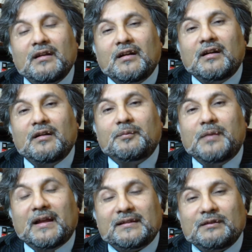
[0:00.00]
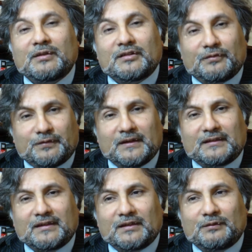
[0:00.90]
passive
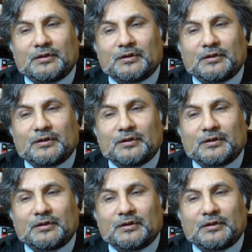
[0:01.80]
interfaces,